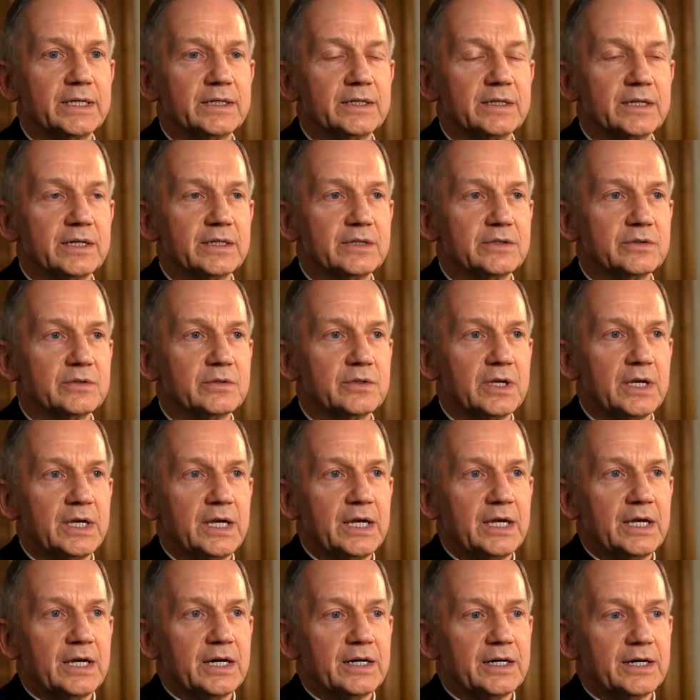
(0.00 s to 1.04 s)
And
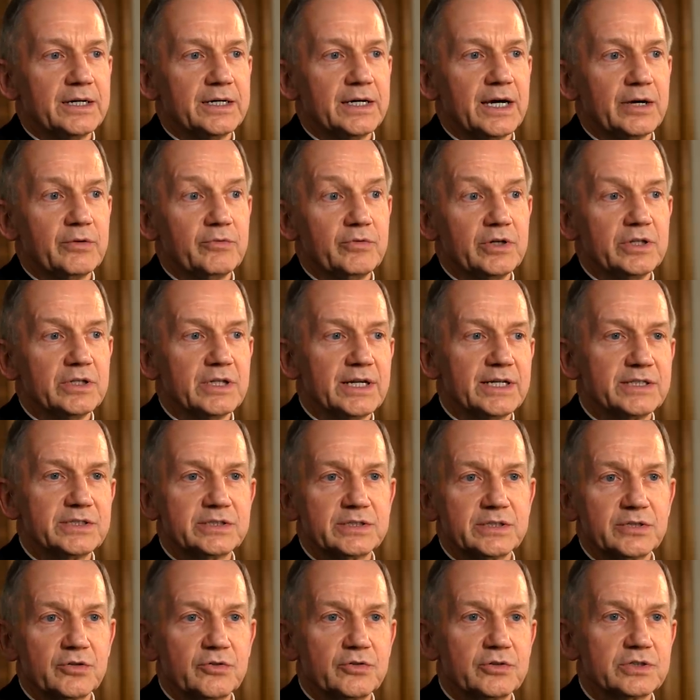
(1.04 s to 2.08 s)
I
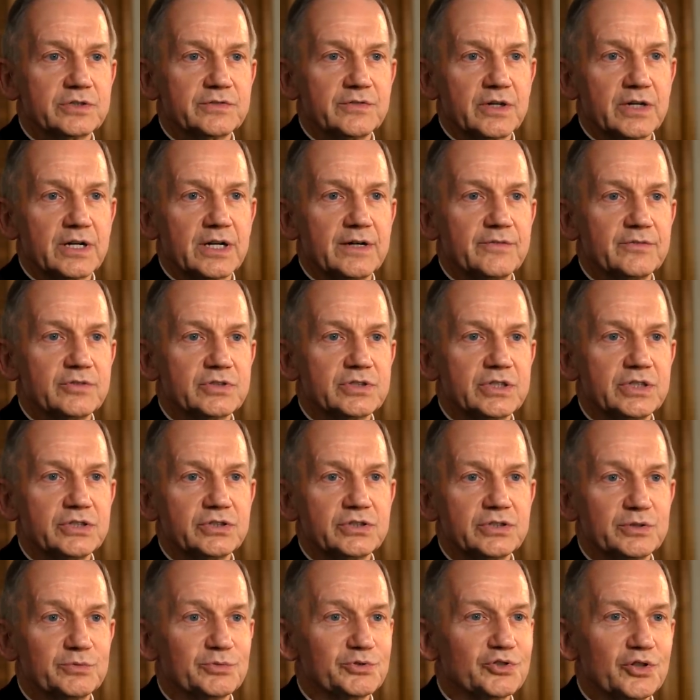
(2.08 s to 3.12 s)
realized in the course of our
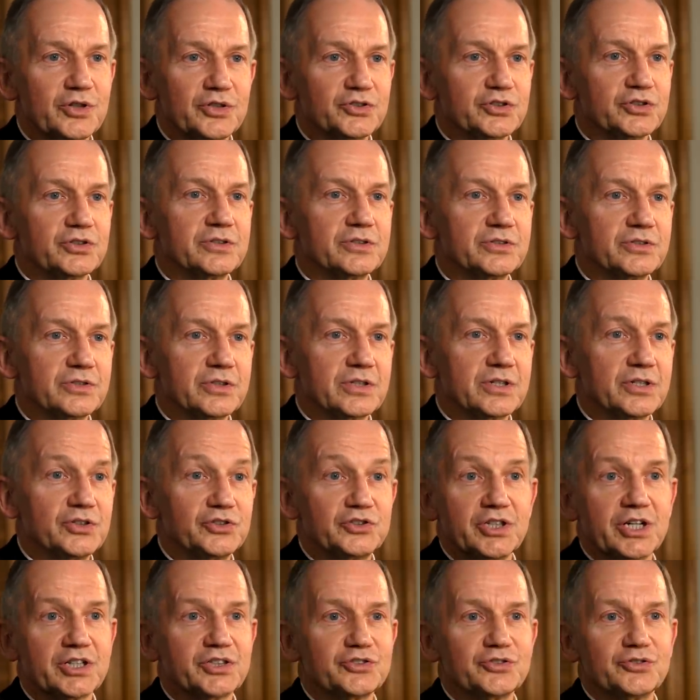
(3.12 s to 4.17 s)
conversation, it was all
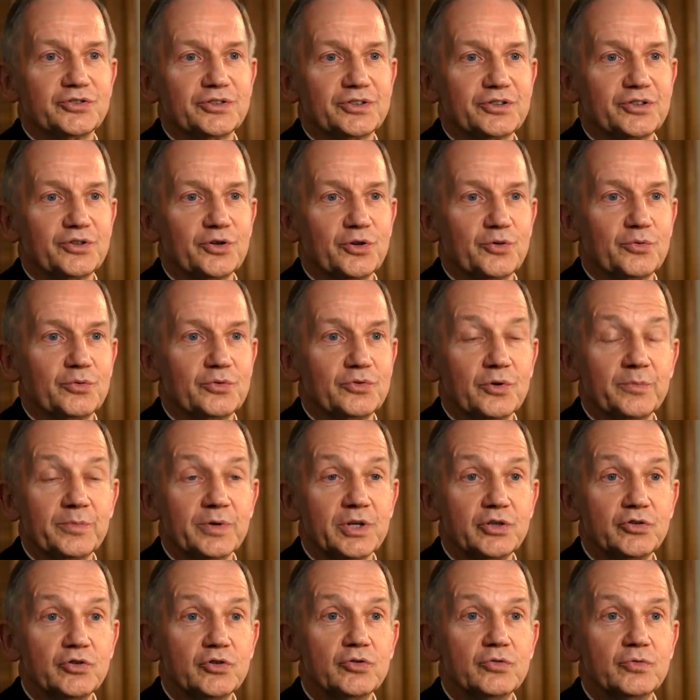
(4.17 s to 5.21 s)
conjecture, you know,
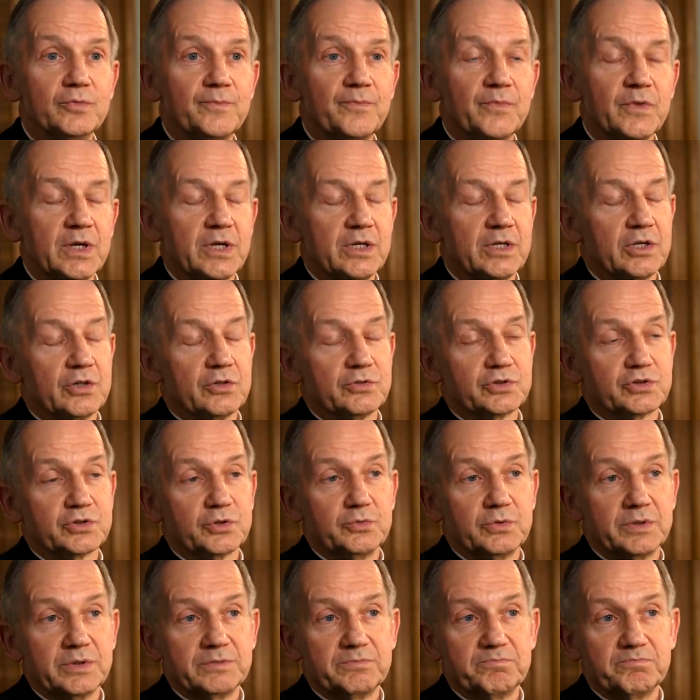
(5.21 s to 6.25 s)
nobody knew, you know,
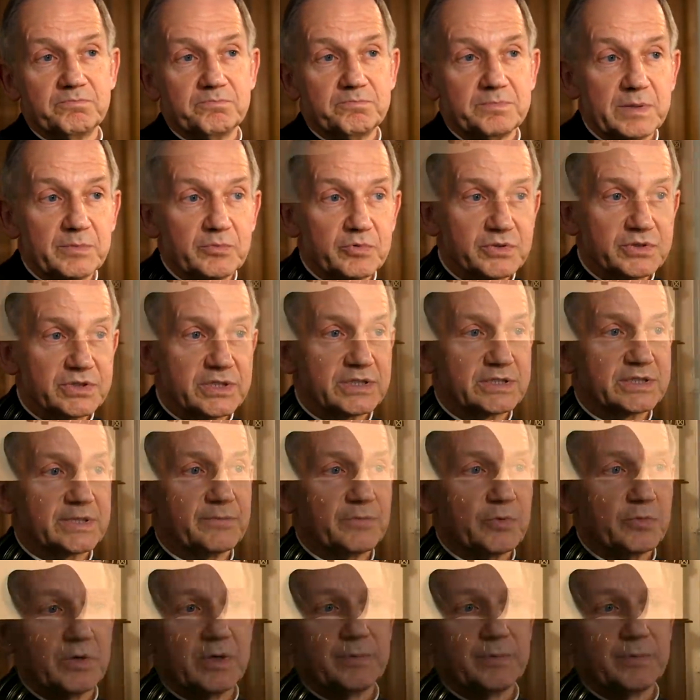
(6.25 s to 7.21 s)
so people would say something,